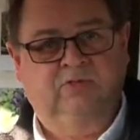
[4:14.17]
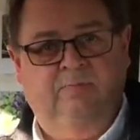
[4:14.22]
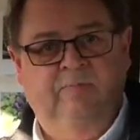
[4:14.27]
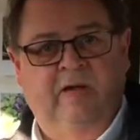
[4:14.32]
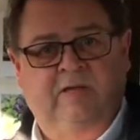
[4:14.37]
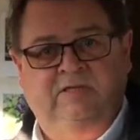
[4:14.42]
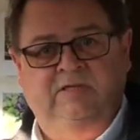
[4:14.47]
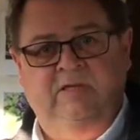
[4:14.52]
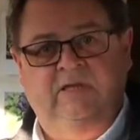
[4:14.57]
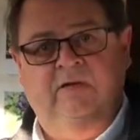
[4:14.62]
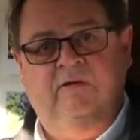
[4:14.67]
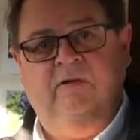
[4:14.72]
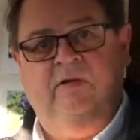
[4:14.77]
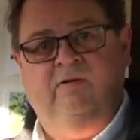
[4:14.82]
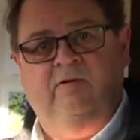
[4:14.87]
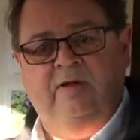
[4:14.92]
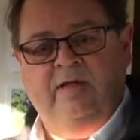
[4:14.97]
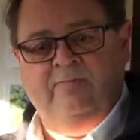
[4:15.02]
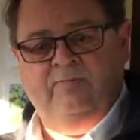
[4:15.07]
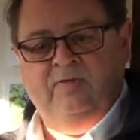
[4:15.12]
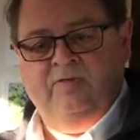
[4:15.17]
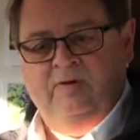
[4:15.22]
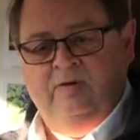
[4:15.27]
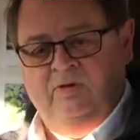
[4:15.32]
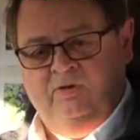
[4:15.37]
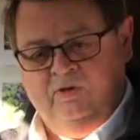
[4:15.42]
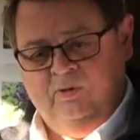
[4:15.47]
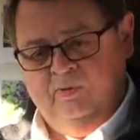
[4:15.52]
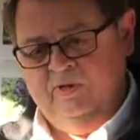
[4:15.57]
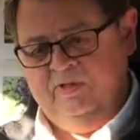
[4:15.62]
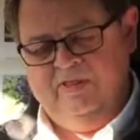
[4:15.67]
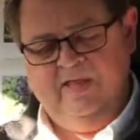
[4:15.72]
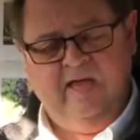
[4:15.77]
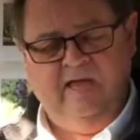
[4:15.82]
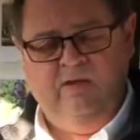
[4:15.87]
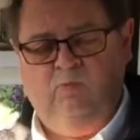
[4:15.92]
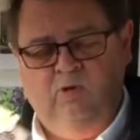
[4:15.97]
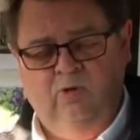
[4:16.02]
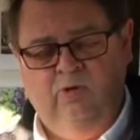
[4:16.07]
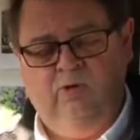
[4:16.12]
the bacteria and everything are doing
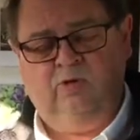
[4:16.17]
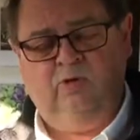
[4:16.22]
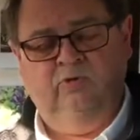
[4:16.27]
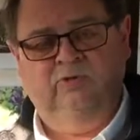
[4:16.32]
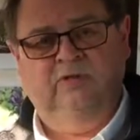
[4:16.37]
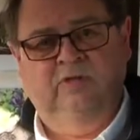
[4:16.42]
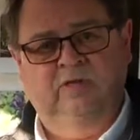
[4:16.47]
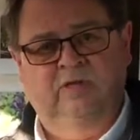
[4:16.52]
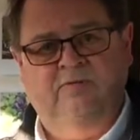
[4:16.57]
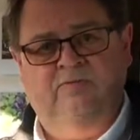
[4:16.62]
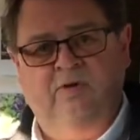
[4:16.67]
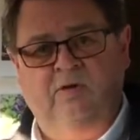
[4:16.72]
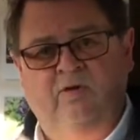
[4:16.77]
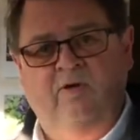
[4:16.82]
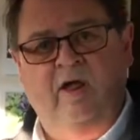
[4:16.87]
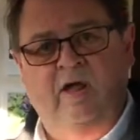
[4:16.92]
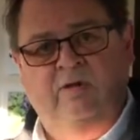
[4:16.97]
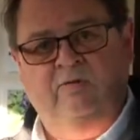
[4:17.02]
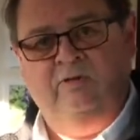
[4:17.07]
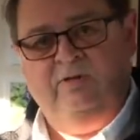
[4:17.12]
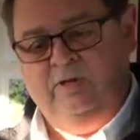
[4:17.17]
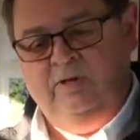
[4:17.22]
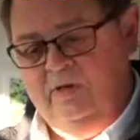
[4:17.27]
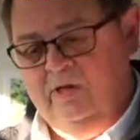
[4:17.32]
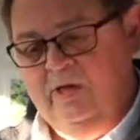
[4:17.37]
their work underneath the ground,